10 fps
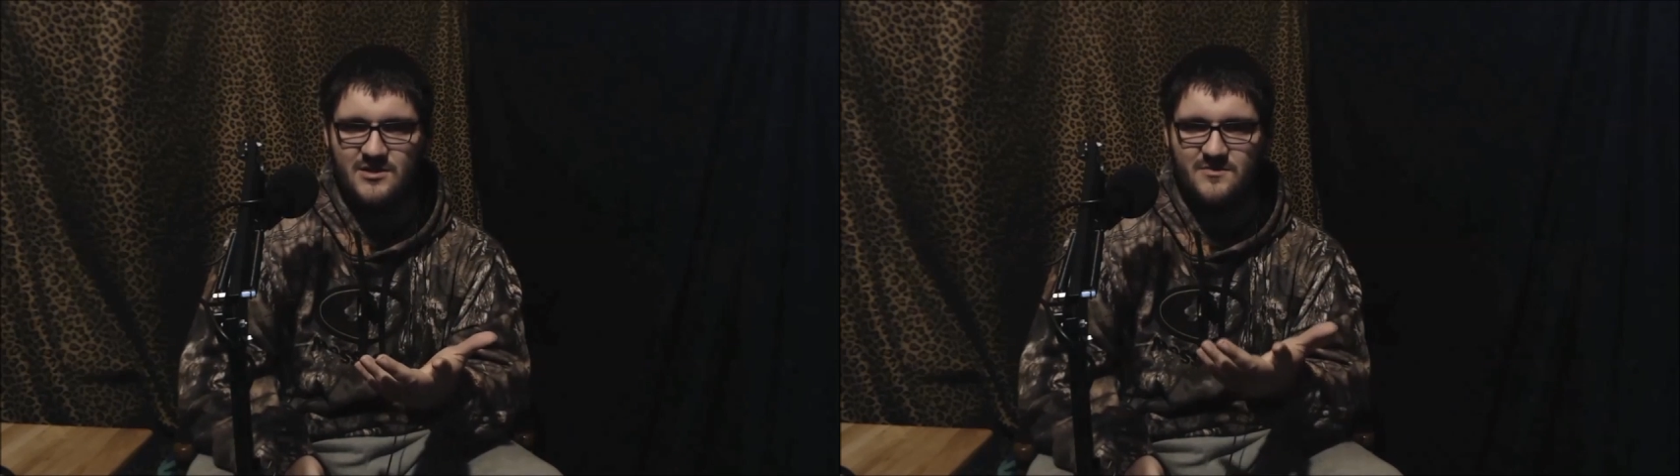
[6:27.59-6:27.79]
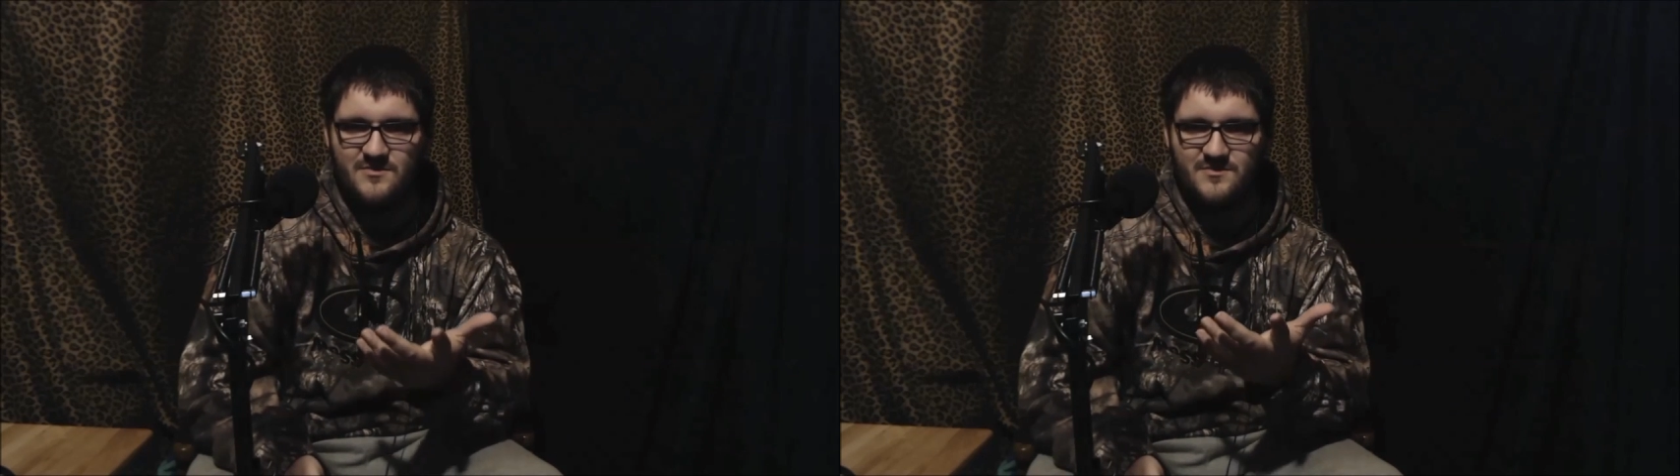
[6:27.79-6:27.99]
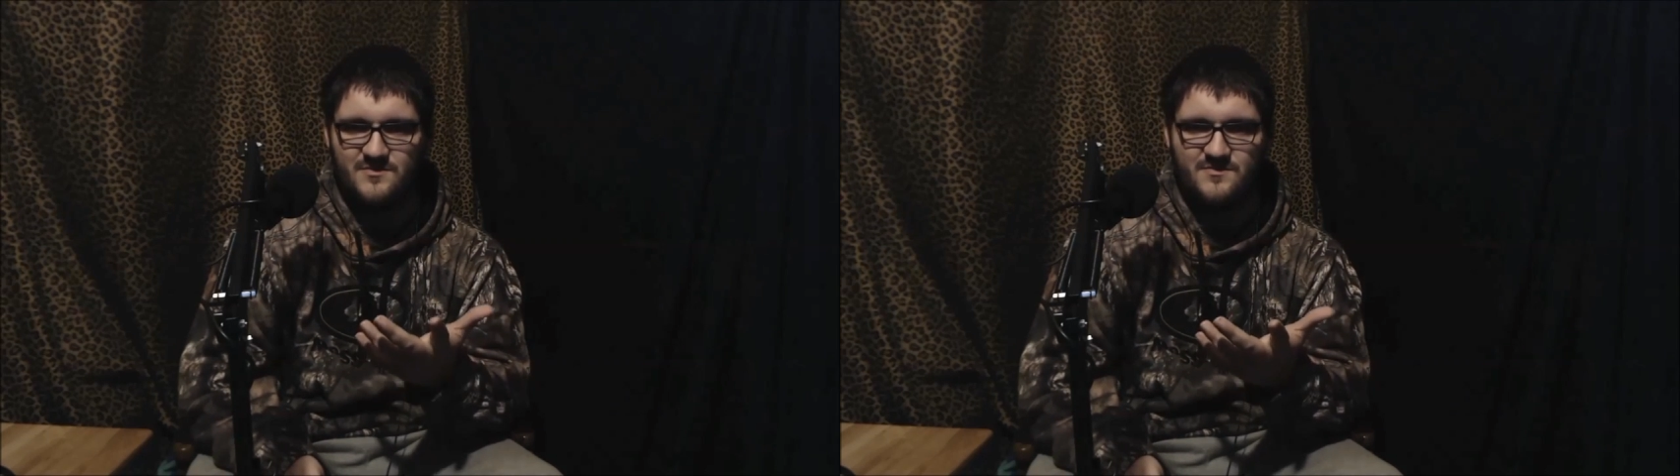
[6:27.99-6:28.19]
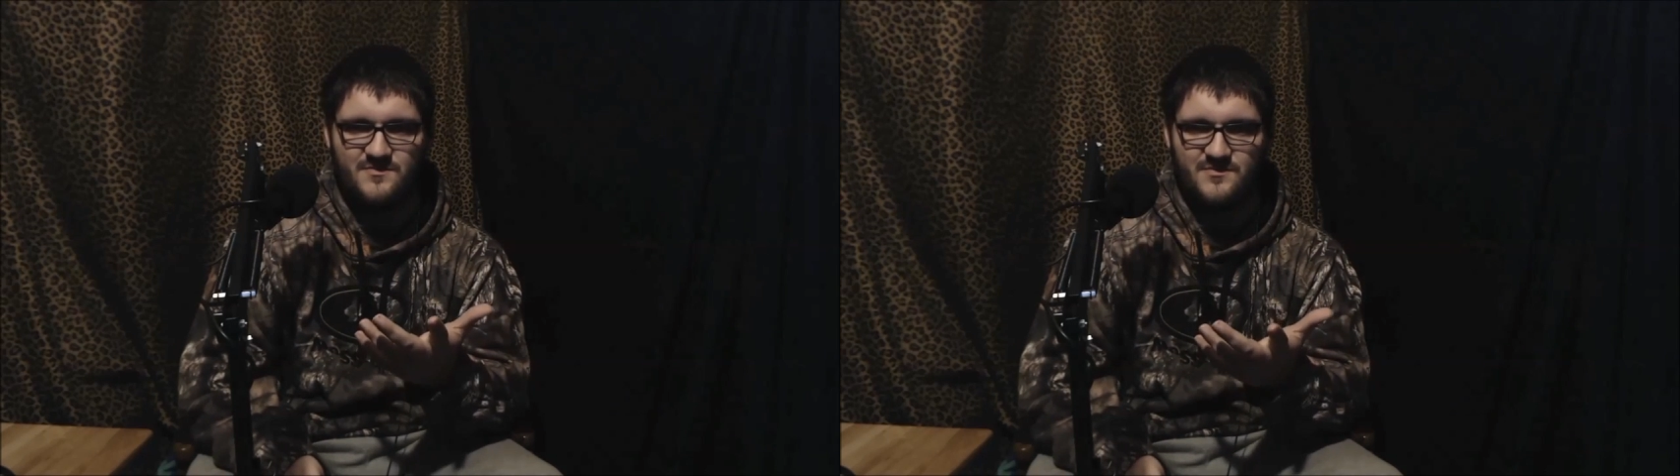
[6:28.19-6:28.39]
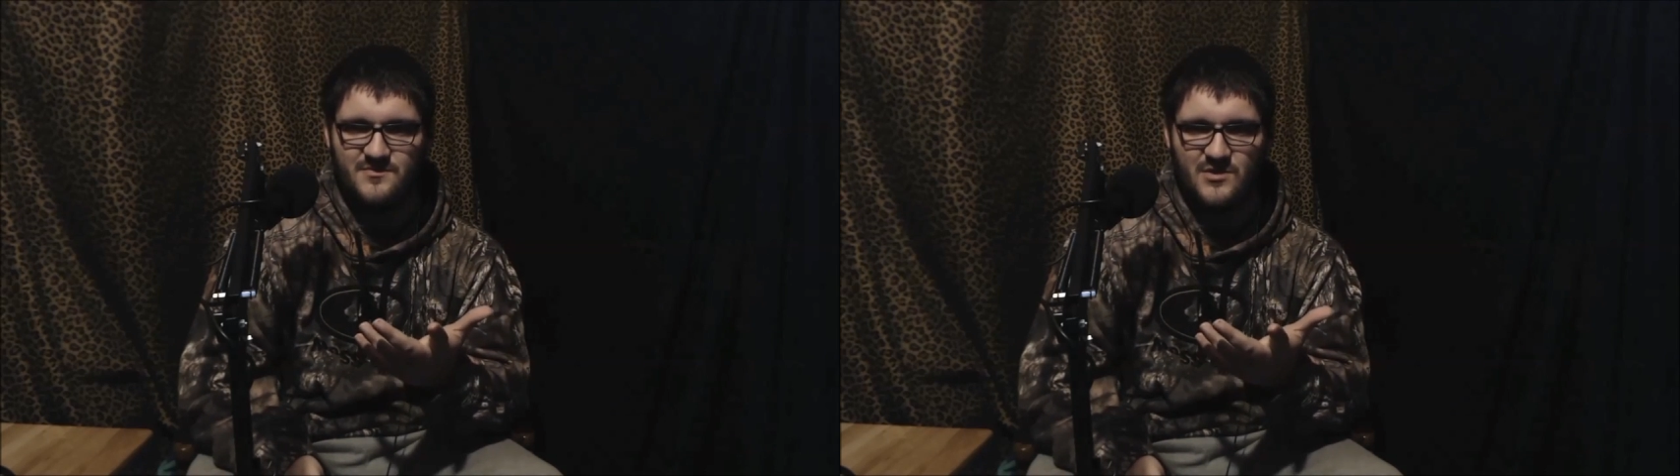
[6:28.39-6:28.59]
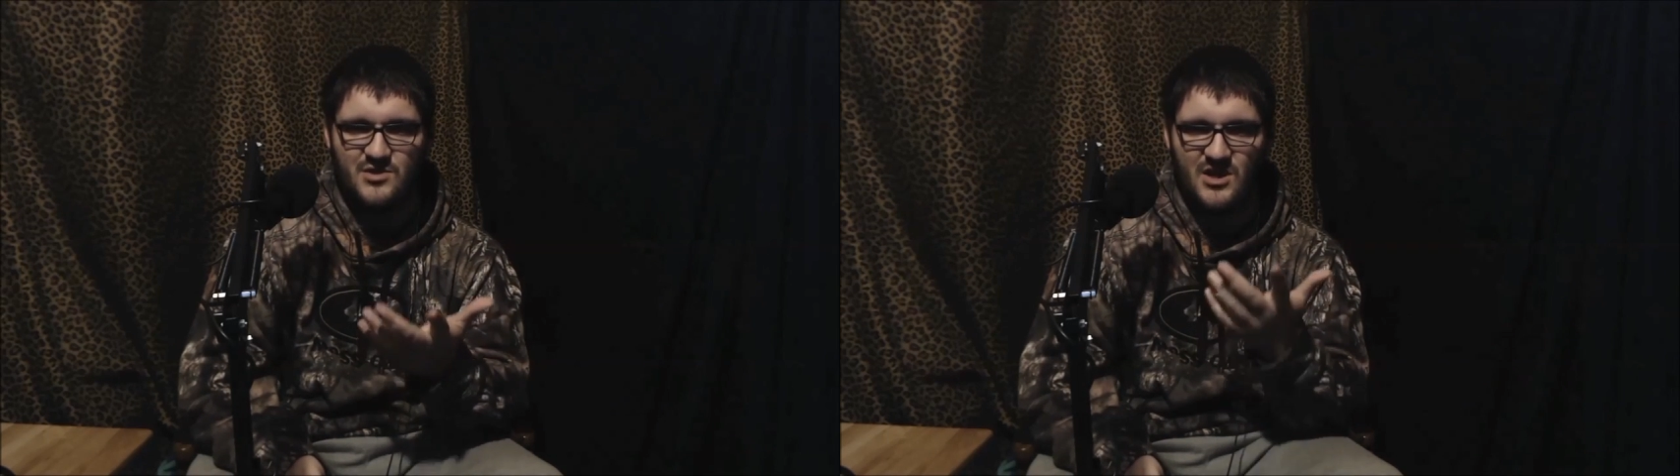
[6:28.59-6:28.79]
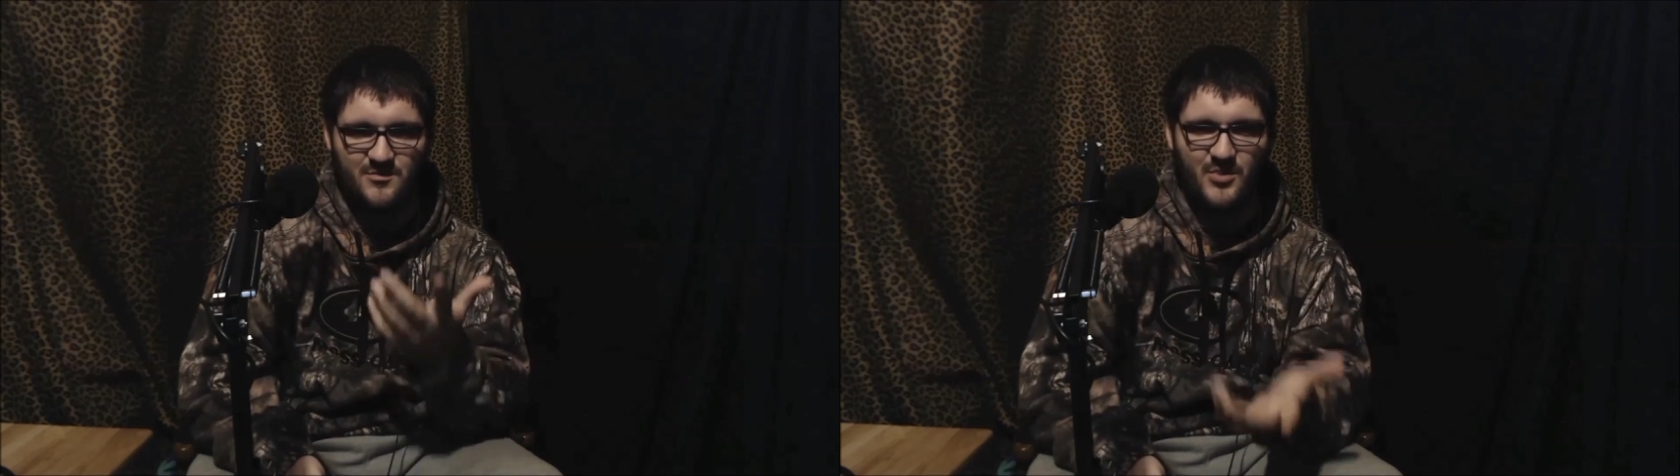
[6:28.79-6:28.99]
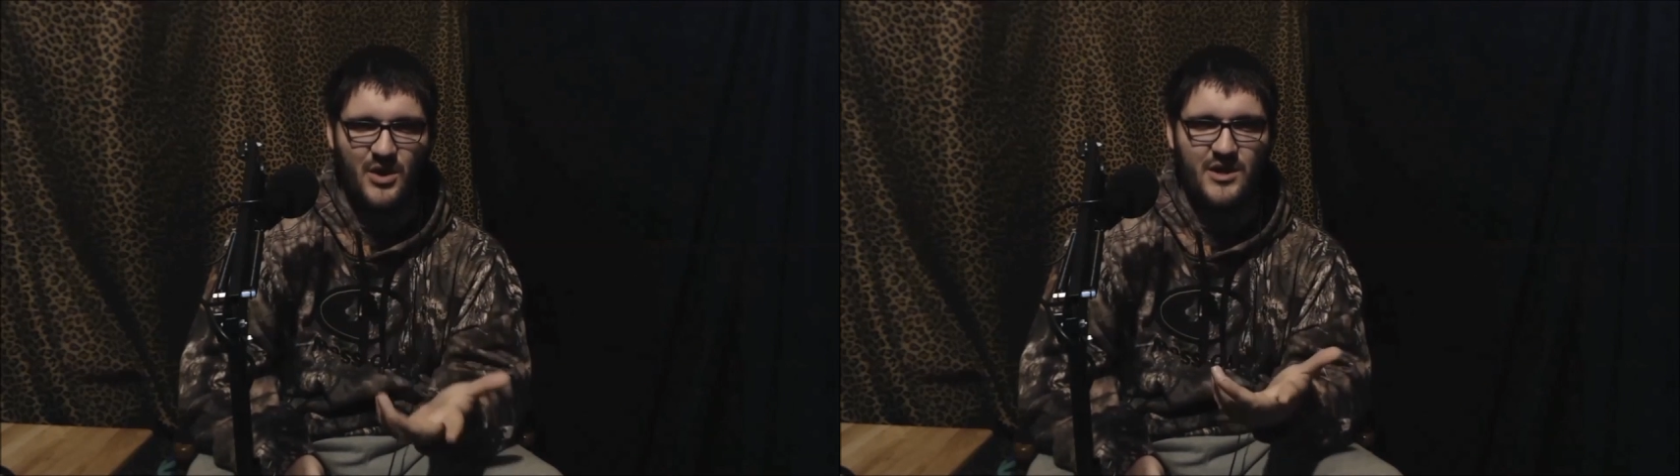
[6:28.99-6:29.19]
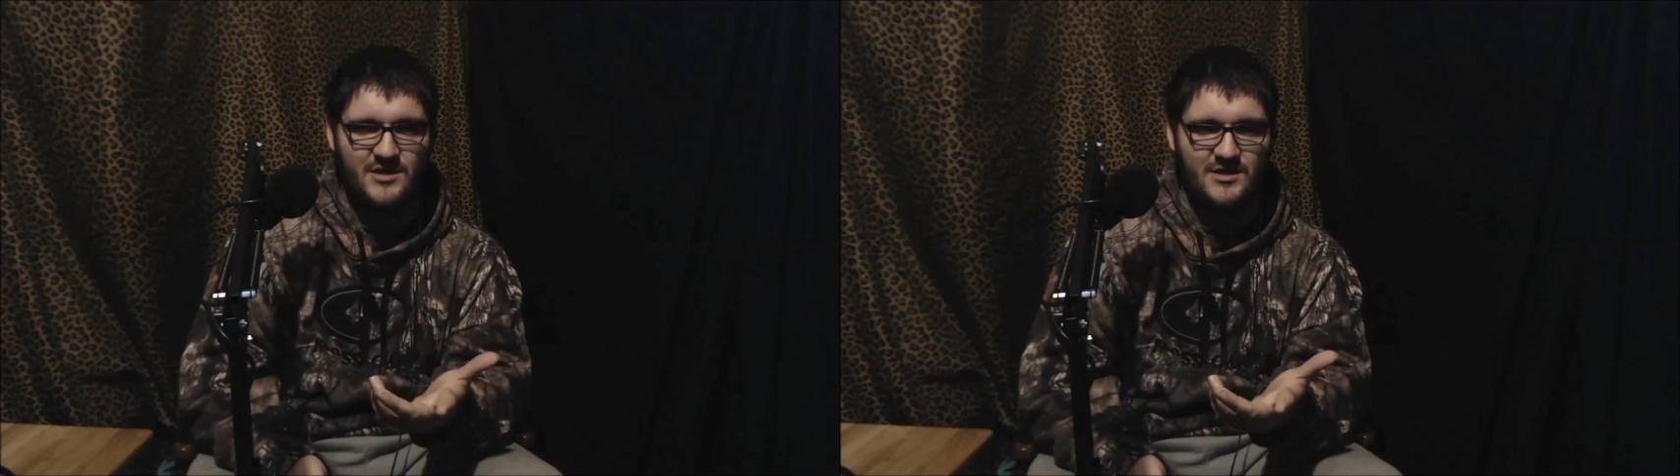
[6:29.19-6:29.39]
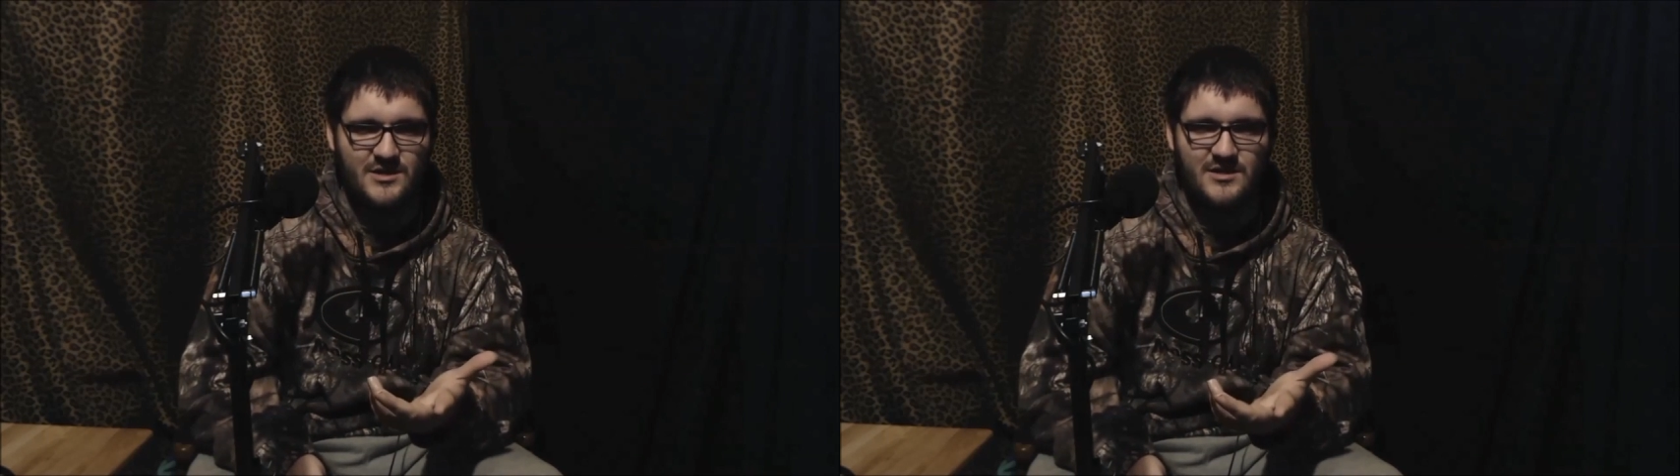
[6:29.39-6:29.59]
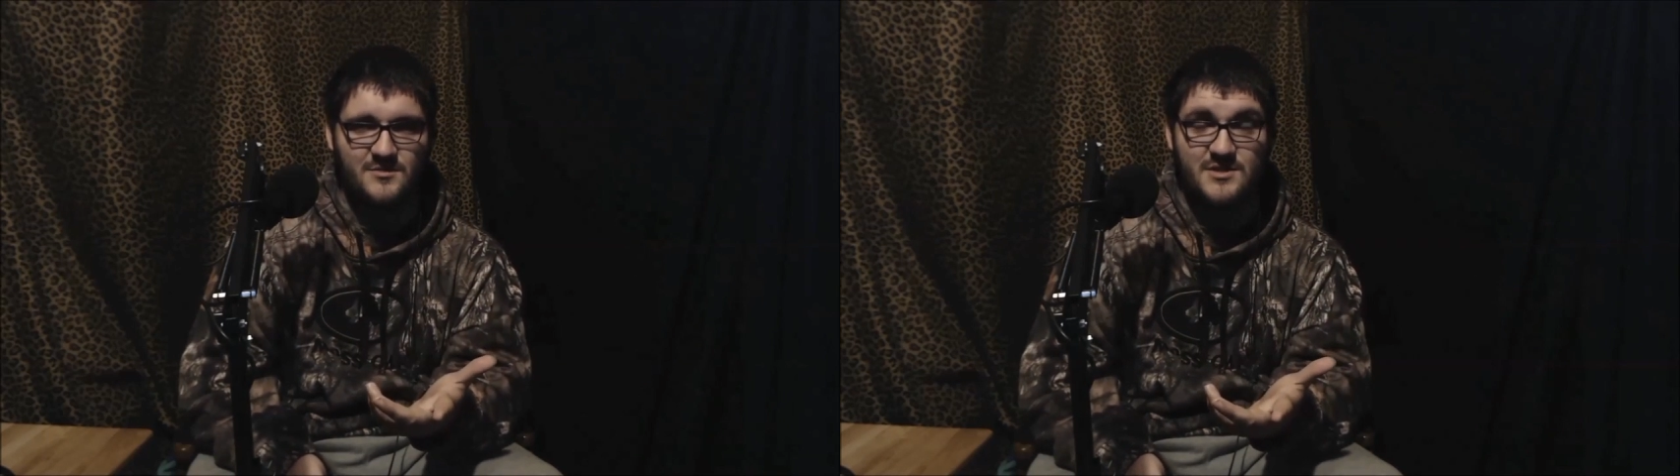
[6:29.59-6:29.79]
It looks like bugs.